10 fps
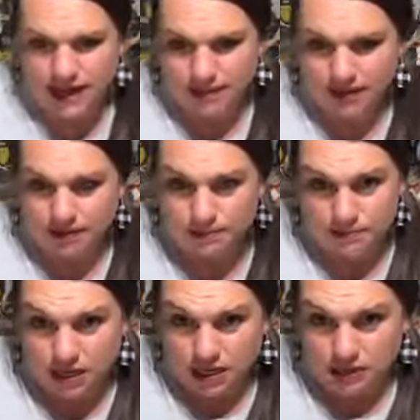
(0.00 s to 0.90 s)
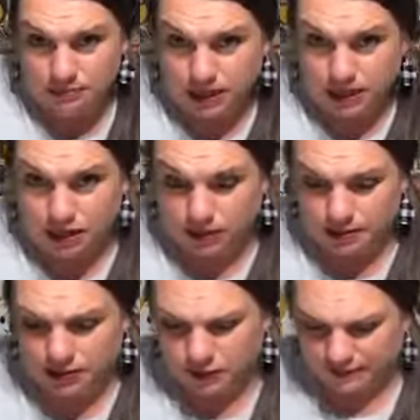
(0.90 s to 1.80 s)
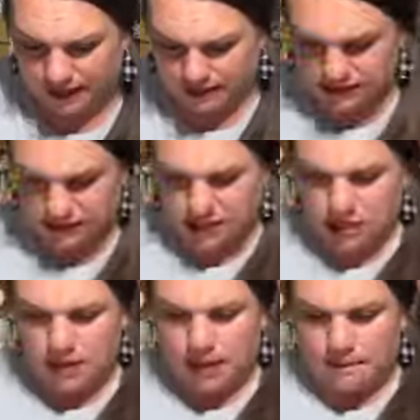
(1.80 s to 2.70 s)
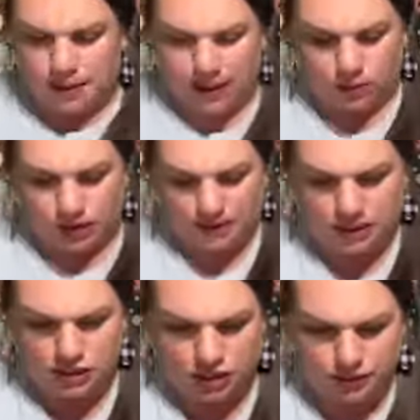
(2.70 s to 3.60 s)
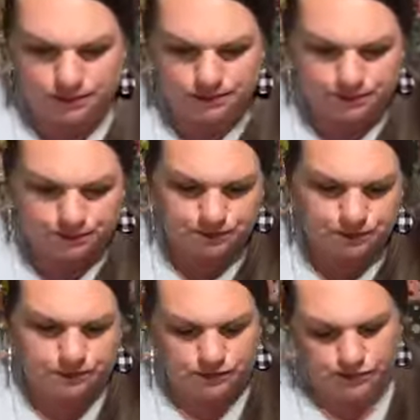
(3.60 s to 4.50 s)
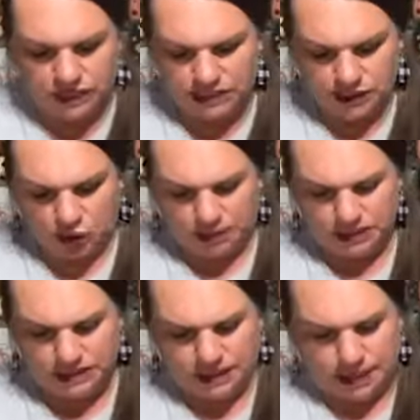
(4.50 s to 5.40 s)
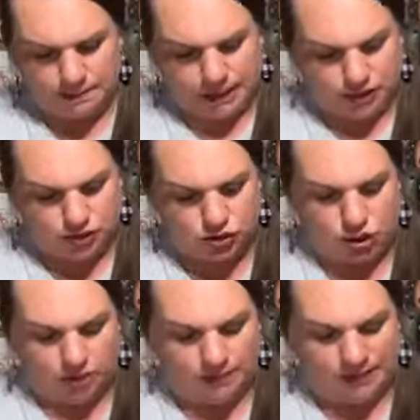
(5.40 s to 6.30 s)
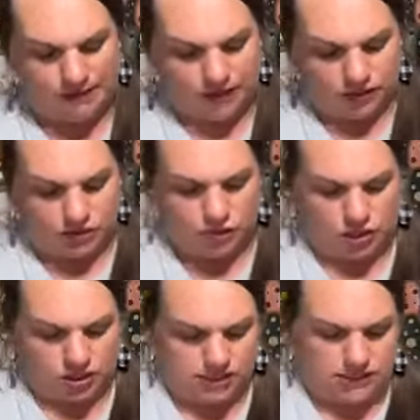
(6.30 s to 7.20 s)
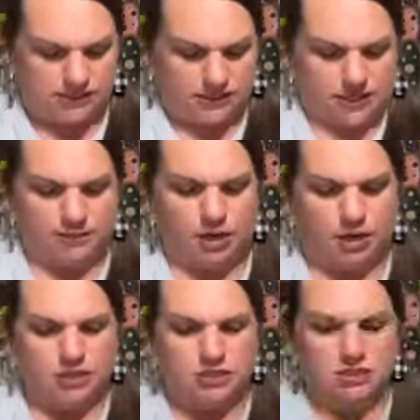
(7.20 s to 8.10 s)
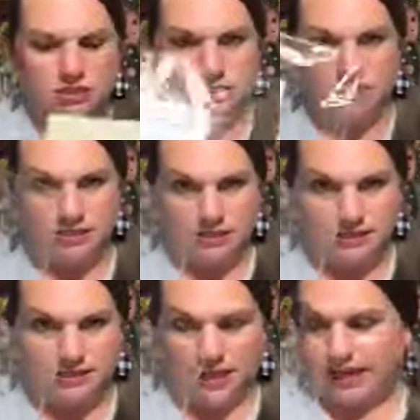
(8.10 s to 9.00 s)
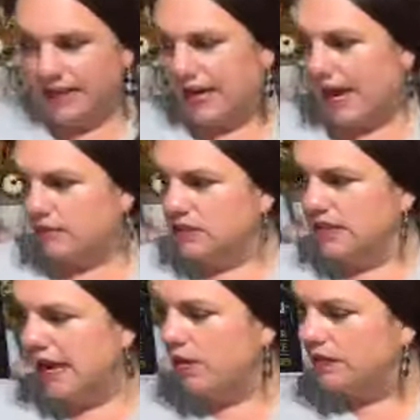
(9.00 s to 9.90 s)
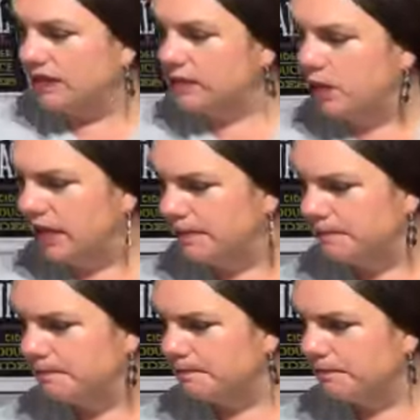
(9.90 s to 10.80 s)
now that I'm done being all up in your face. But what I'm going to do is open this up by just crawling my fingers across the sticky part, sliding it out. Now on this one,